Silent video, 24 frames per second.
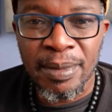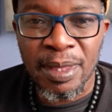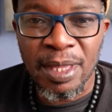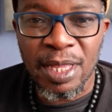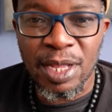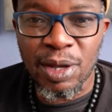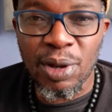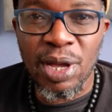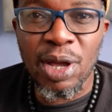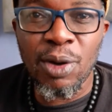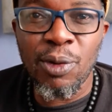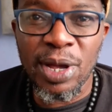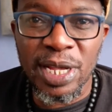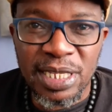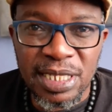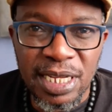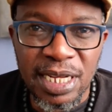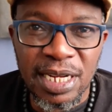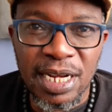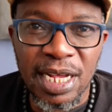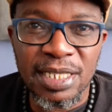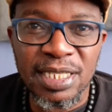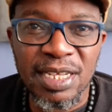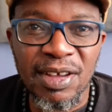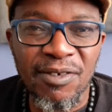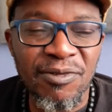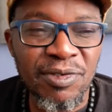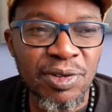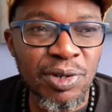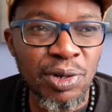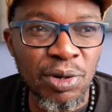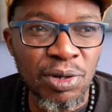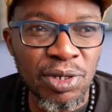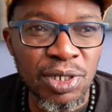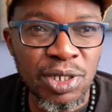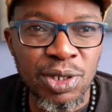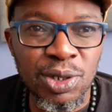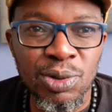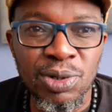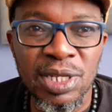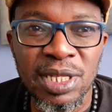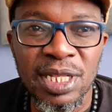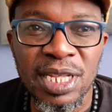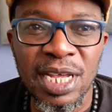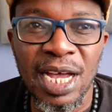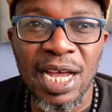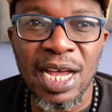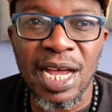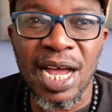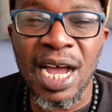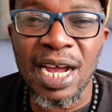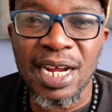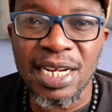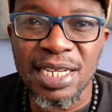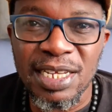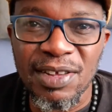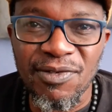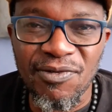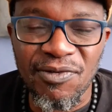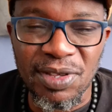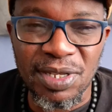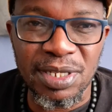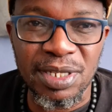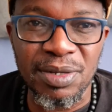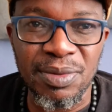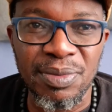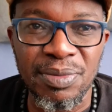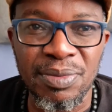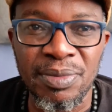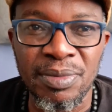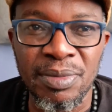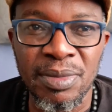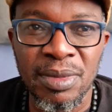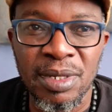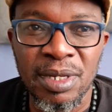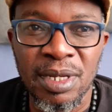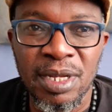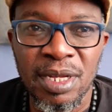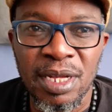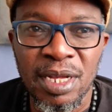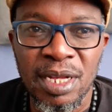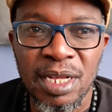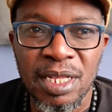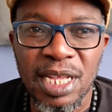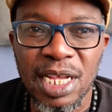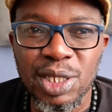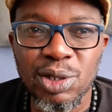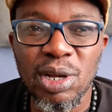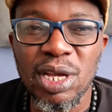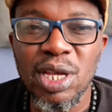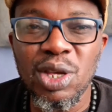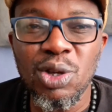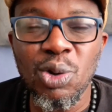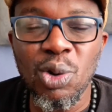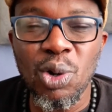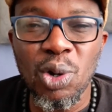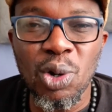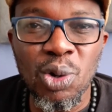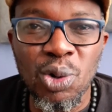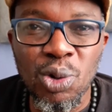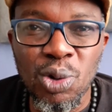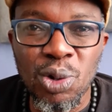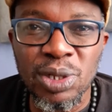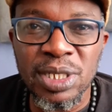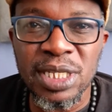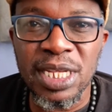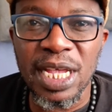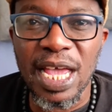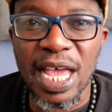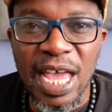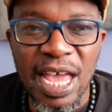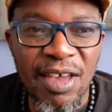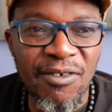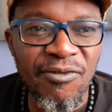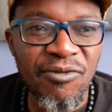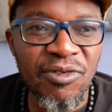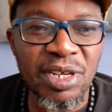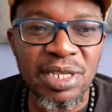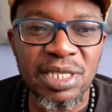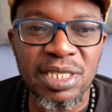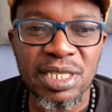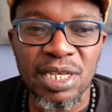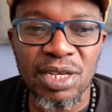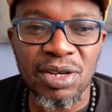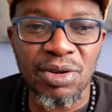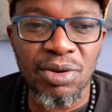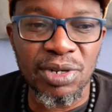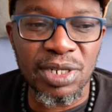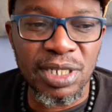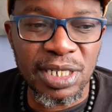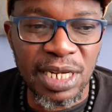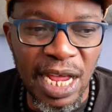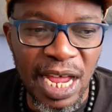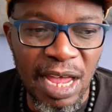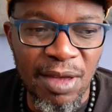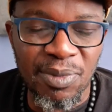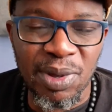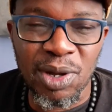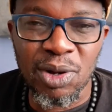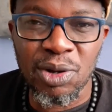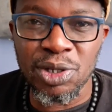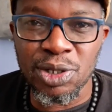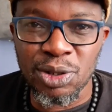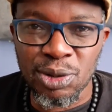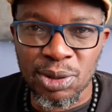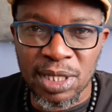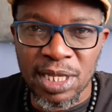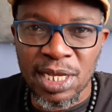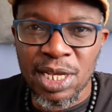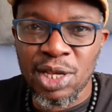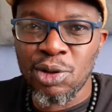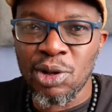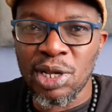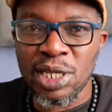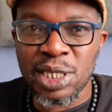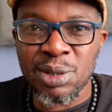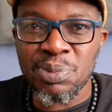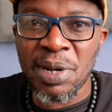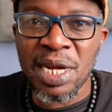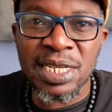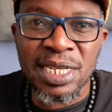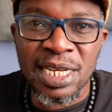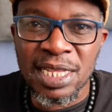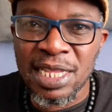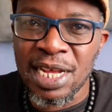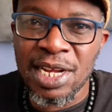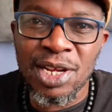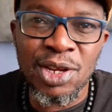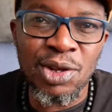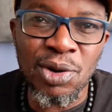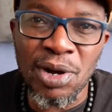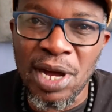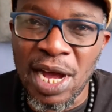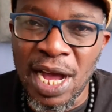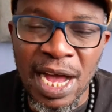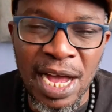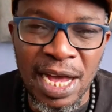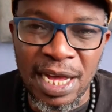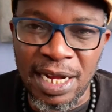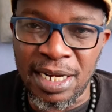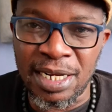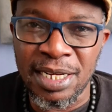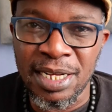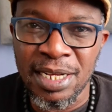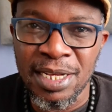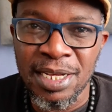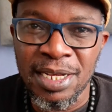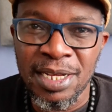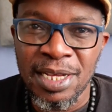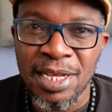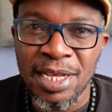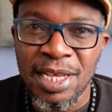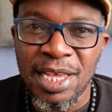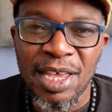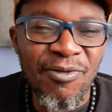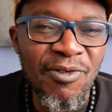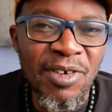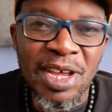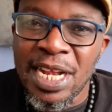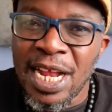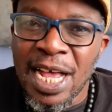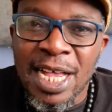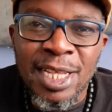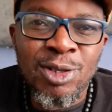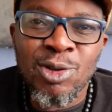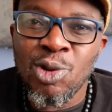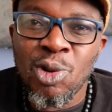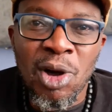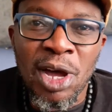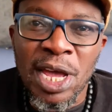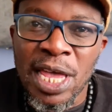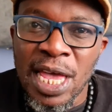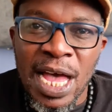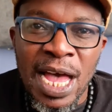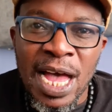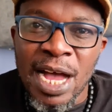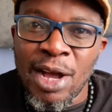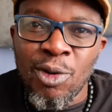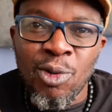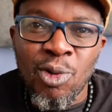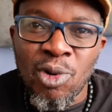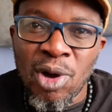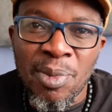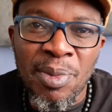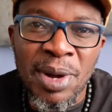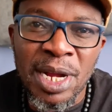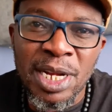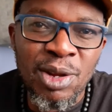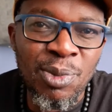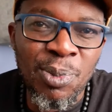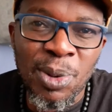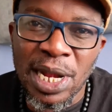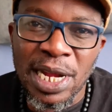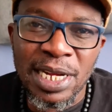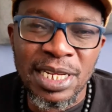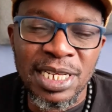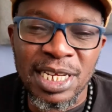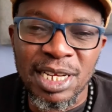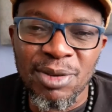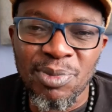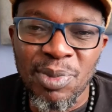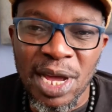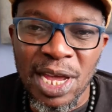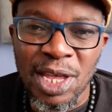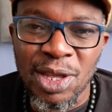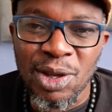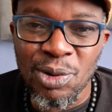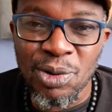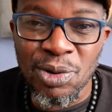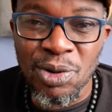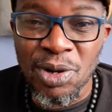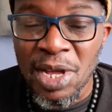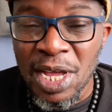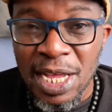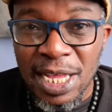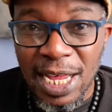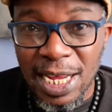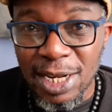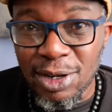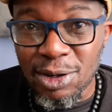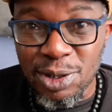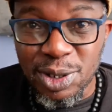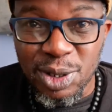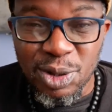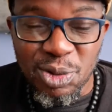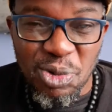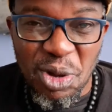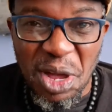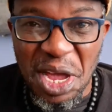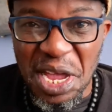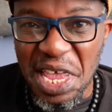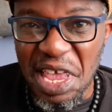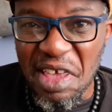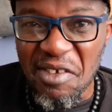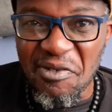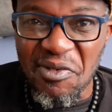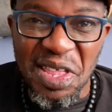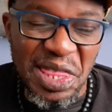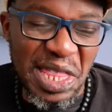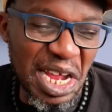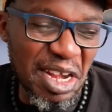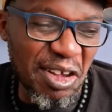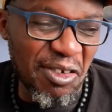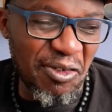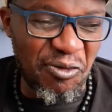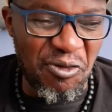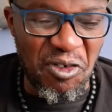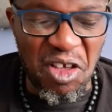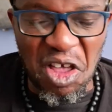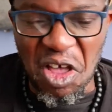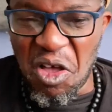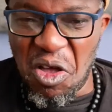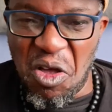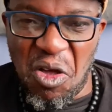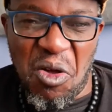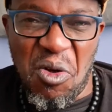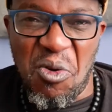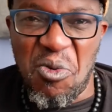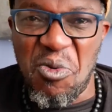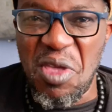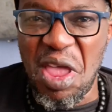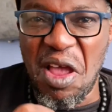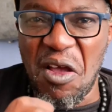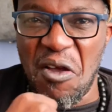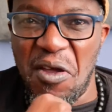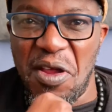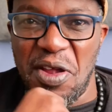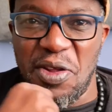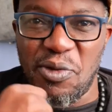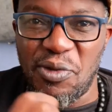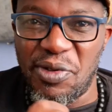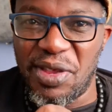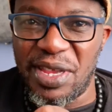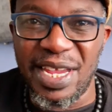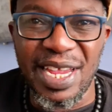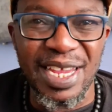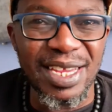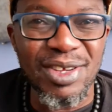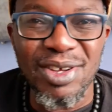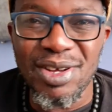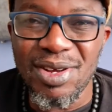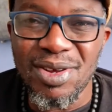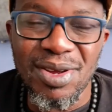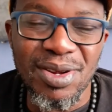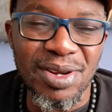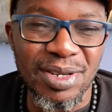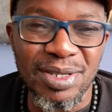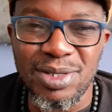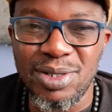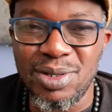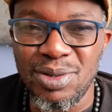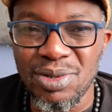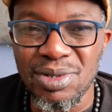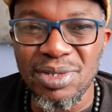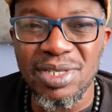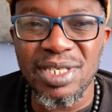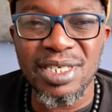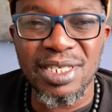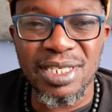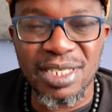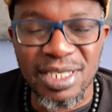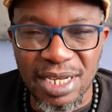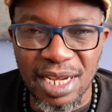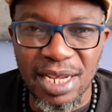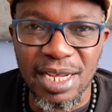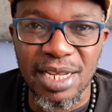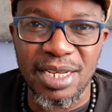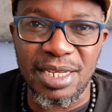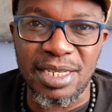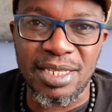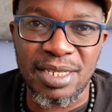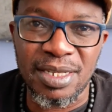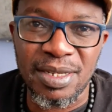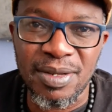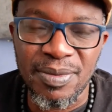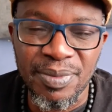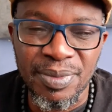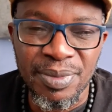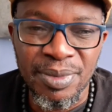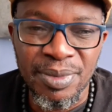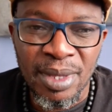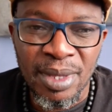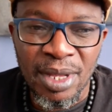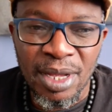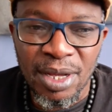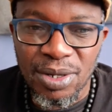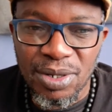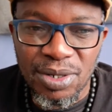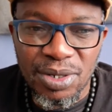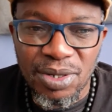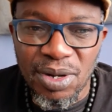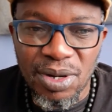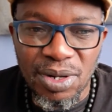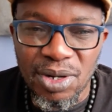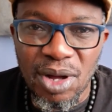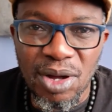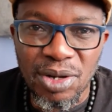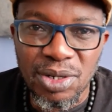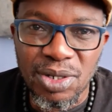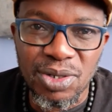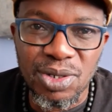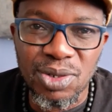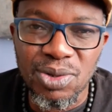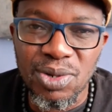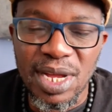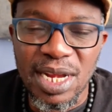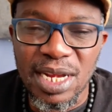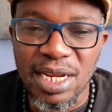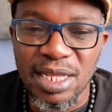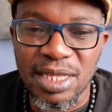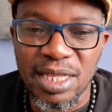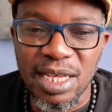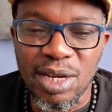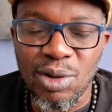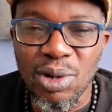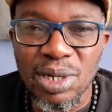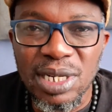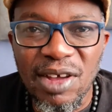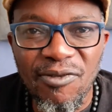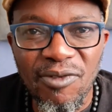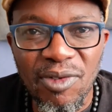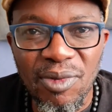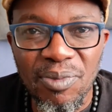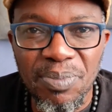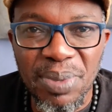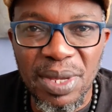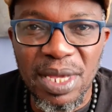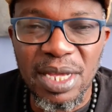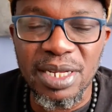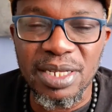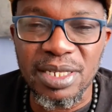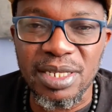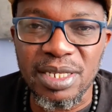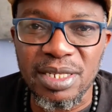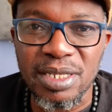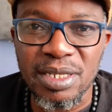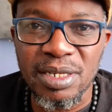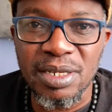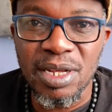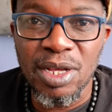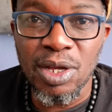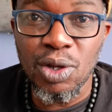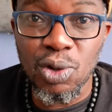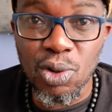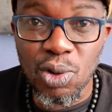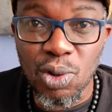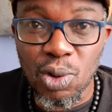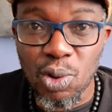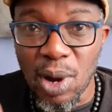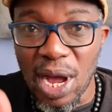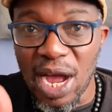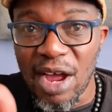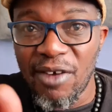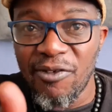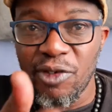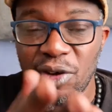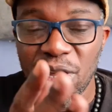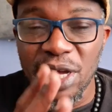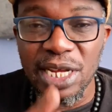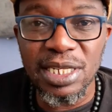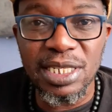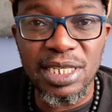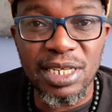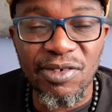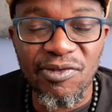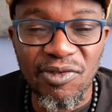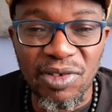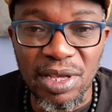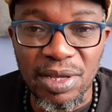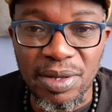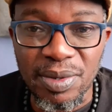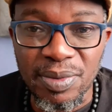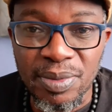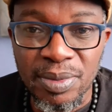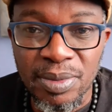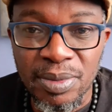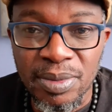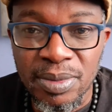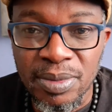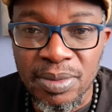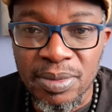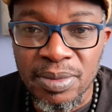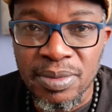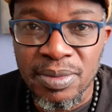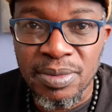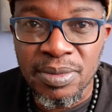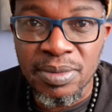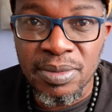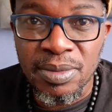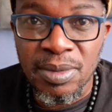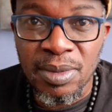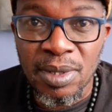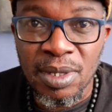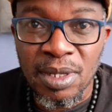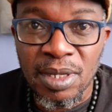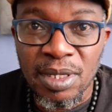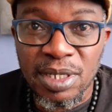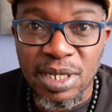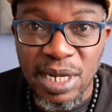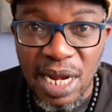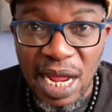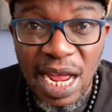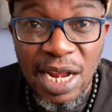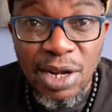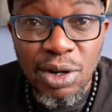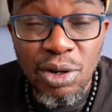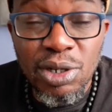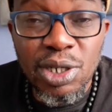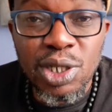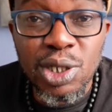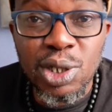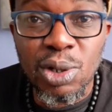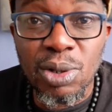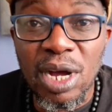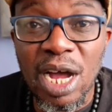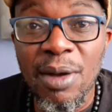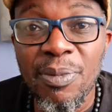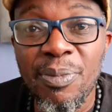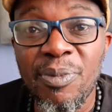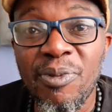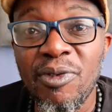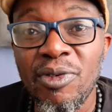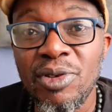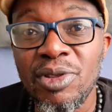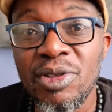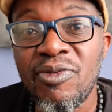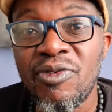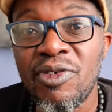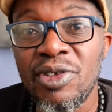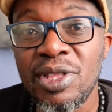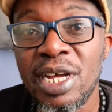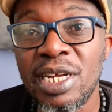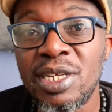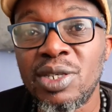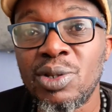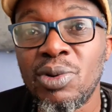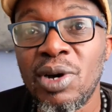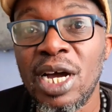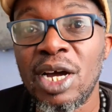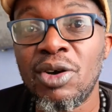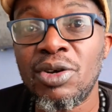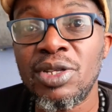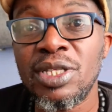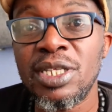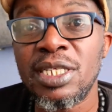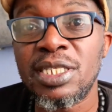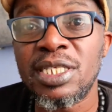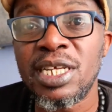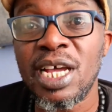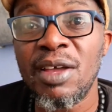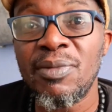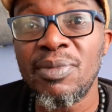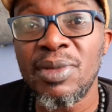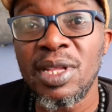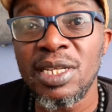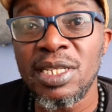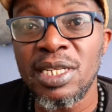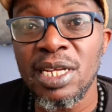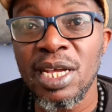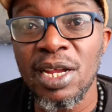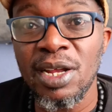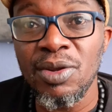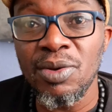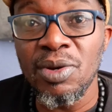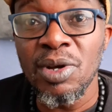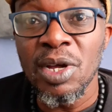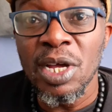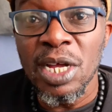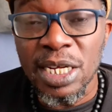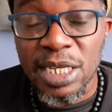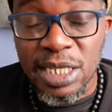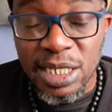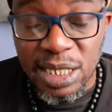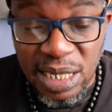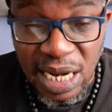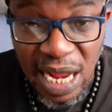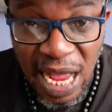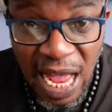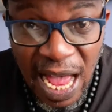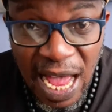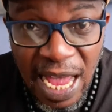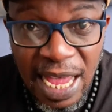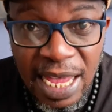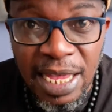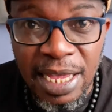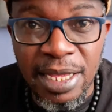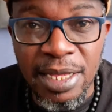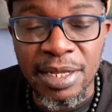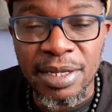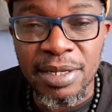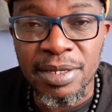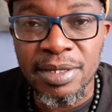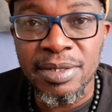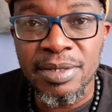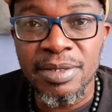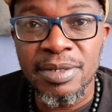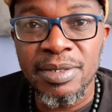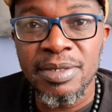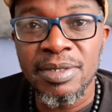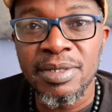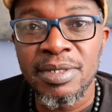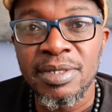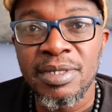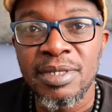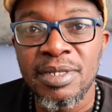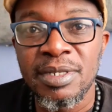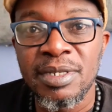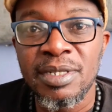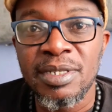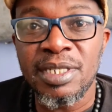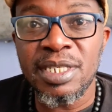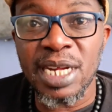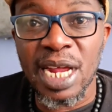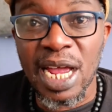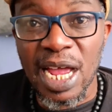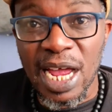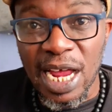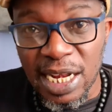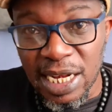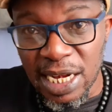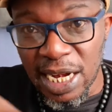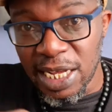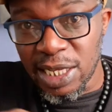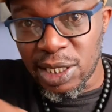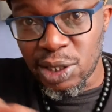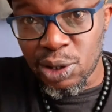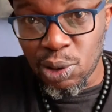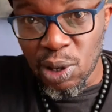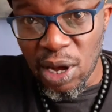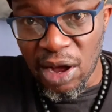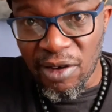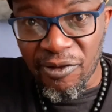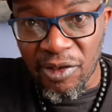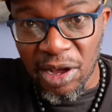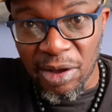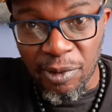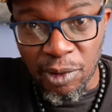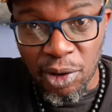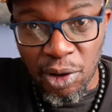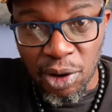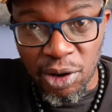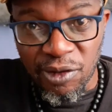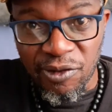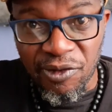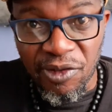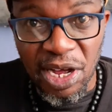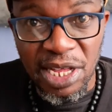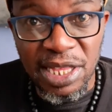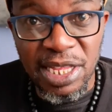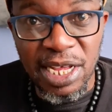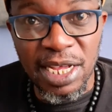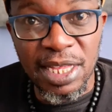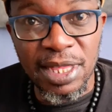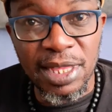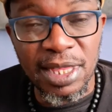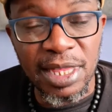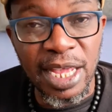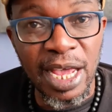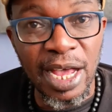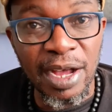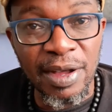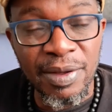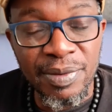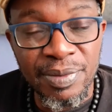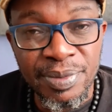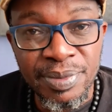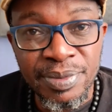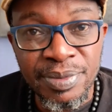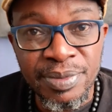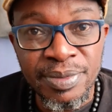The way Westerners have taught you with their activism. That's why you lose every single time, because you think you're smarter than you are. Even as you are young, we were manipulated by you. And also we are given that file. We are going to change. You're going to do shit. You don't know how to do anything. What have you built? You work for NTV. Try not show up for that work on the time they tell you. Try unless you have a godfather in there.